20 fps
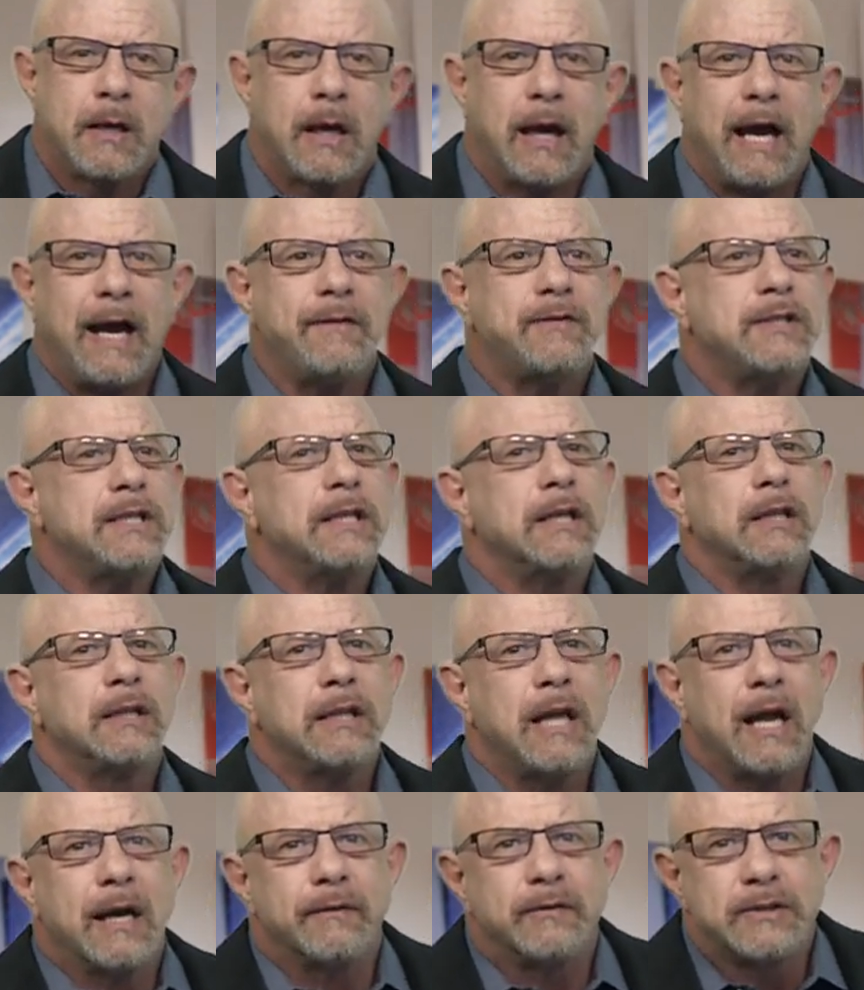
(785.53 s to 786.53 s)
I've seen a
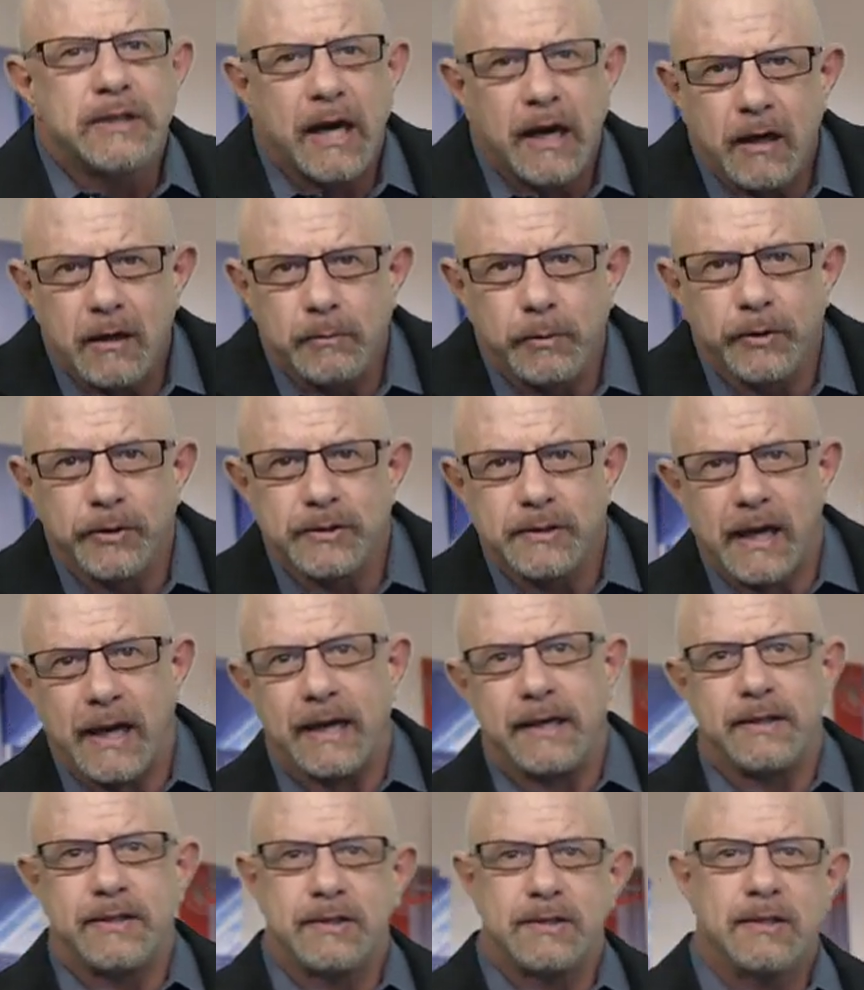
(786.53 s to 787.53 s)
lot of terrible
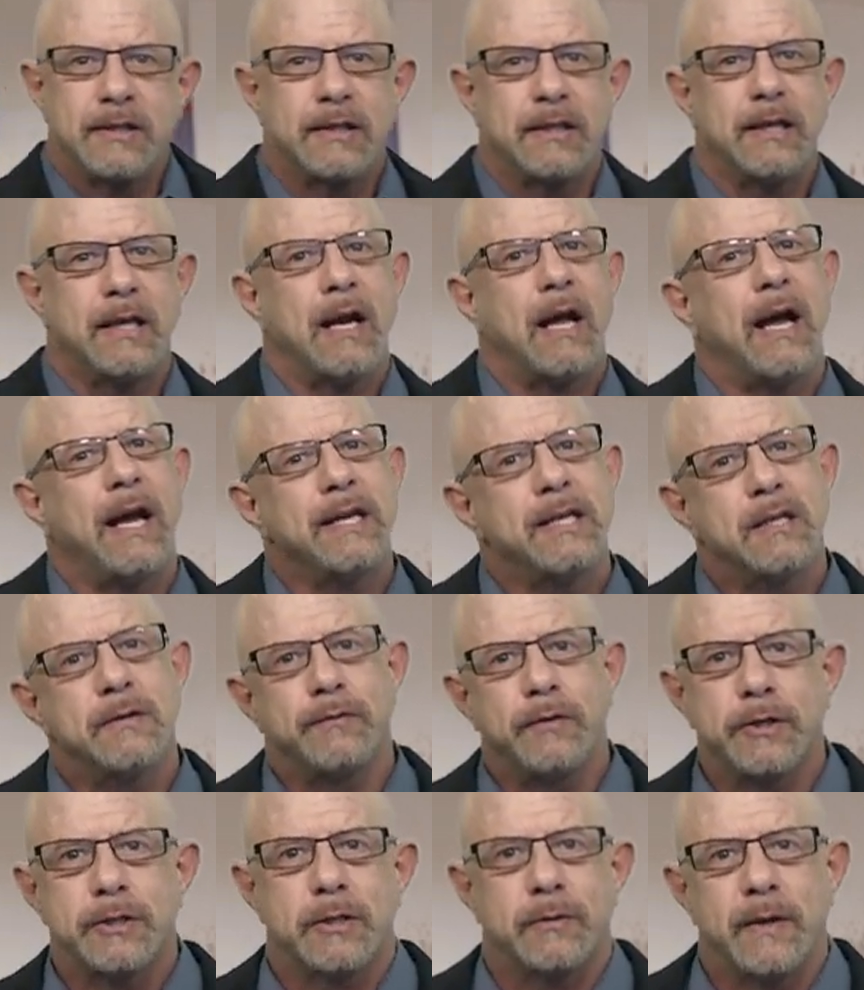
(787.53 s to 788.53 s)
sites get high
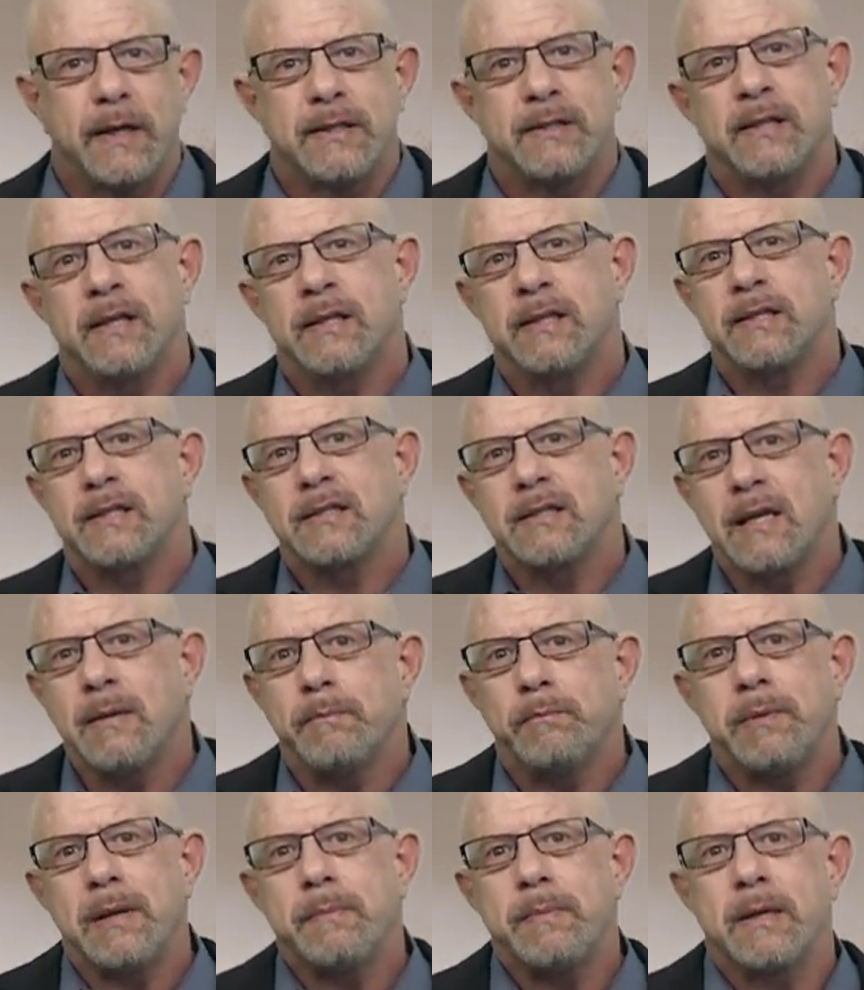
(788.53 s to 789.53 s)
conversion rates
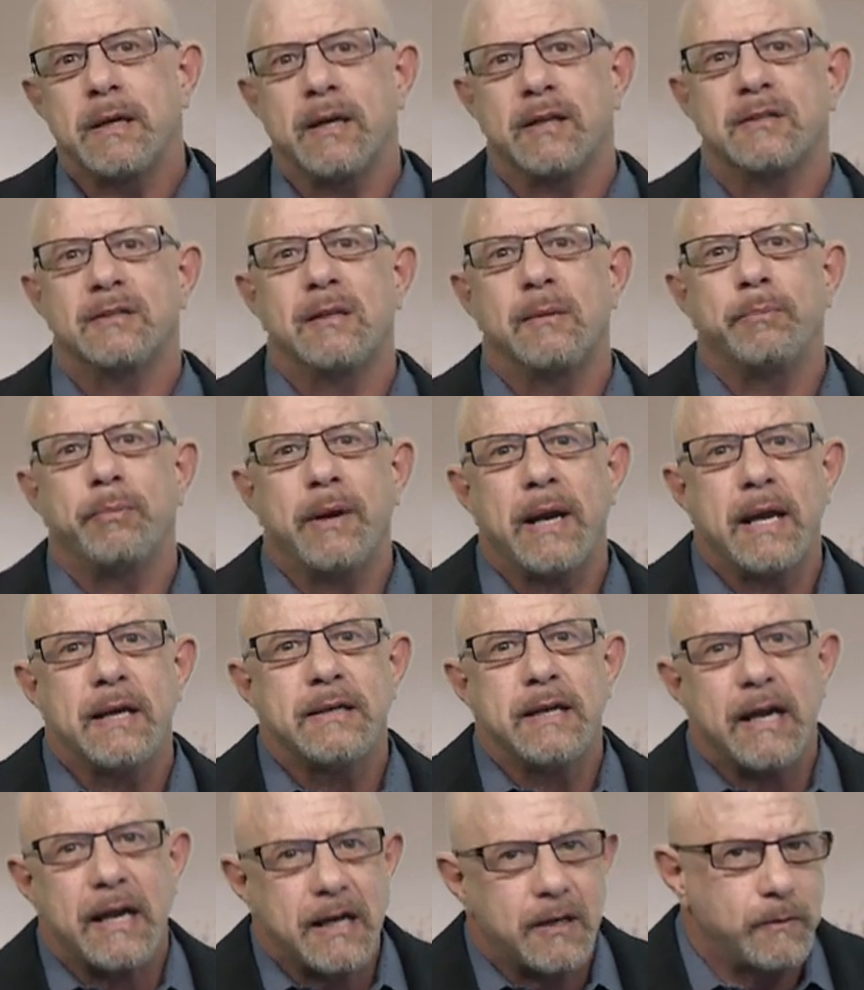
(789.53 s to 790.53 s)
simply because the
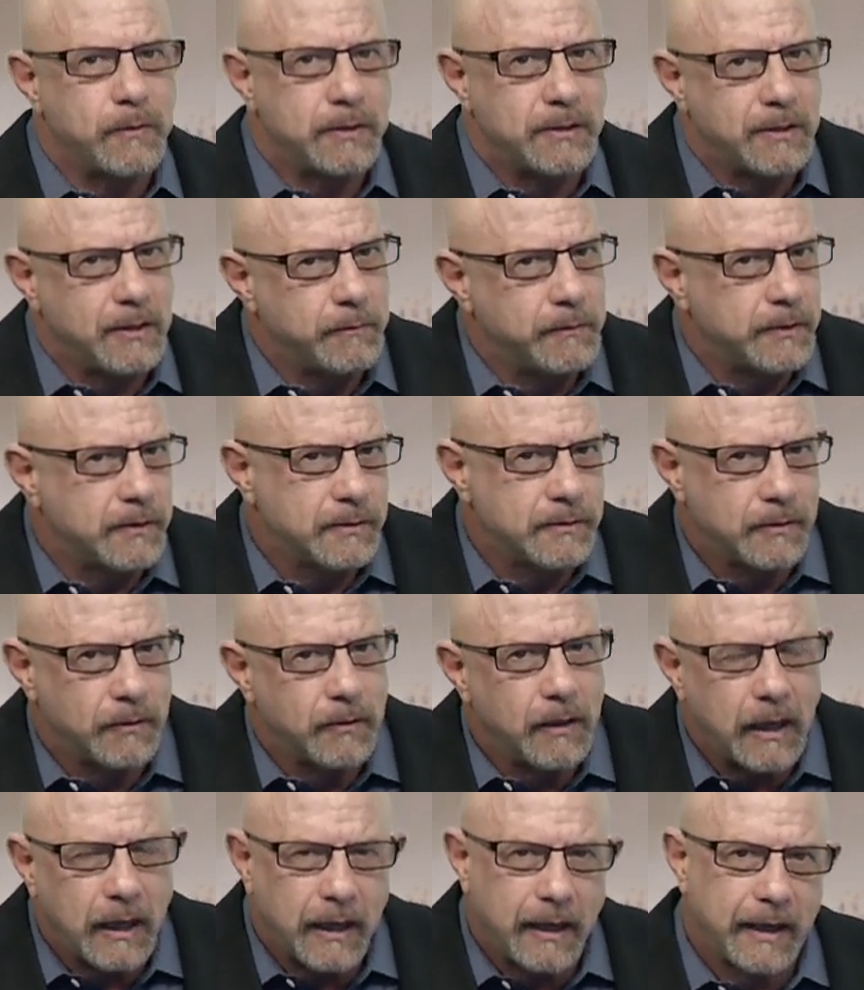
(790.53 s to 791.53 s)
brand equity was so
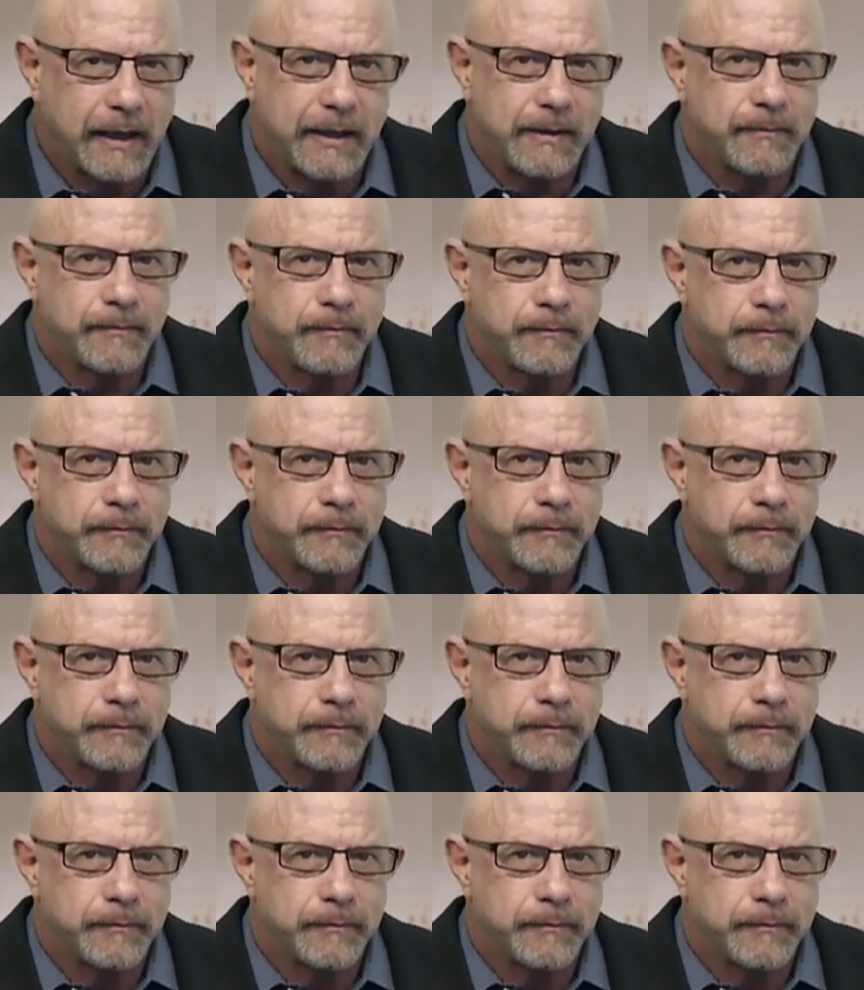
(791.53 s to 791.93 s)
high.